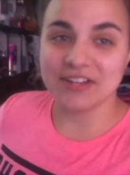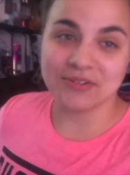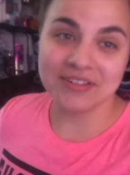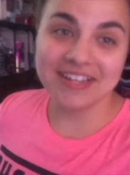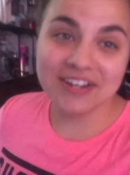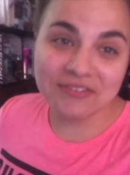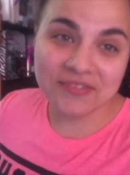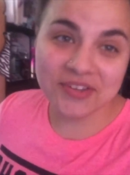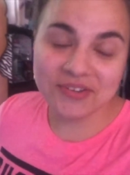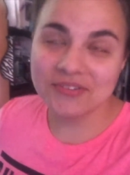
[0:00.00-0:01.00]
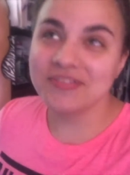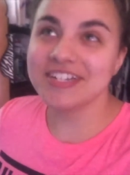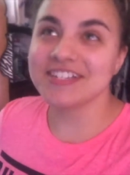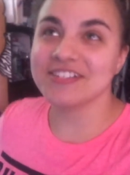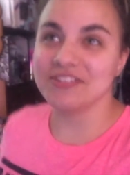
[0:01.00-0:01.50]
casual interview
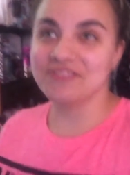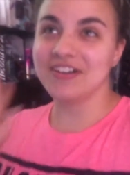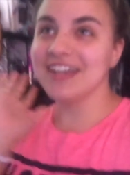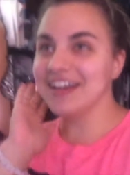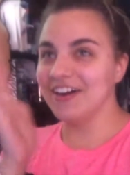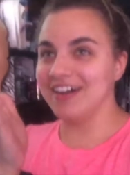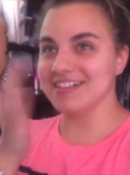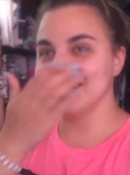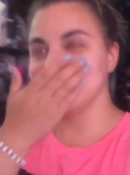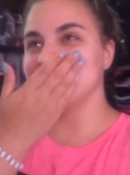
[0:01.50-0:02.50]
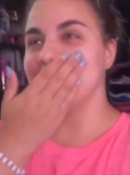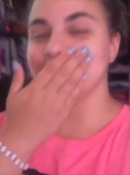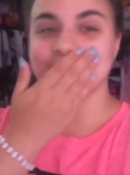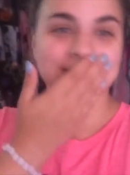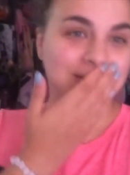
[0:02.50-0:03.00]
which is so fucking awesome
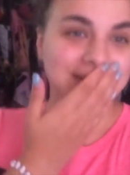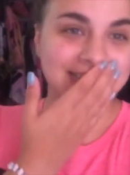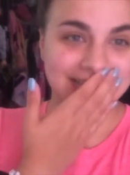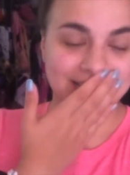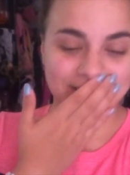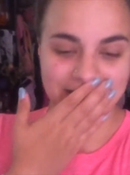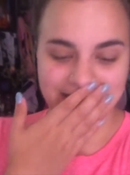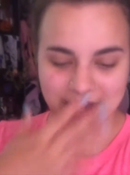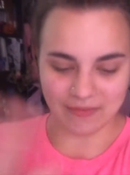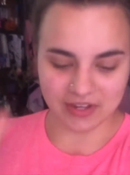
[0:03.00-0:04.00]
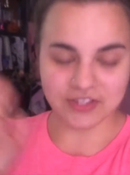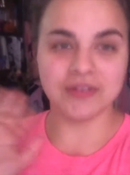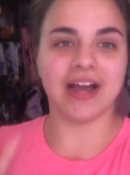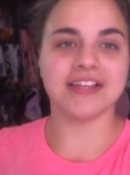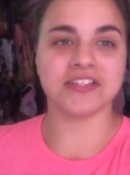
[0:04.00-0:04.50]
I'm so excited right now because you
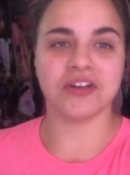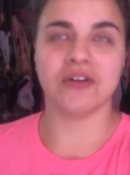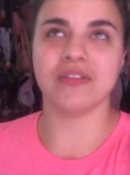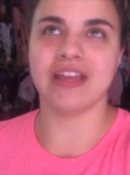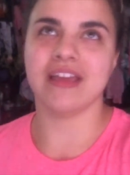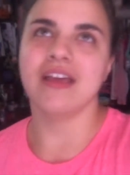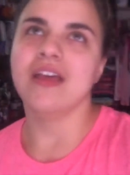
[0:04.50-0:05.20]
guys know like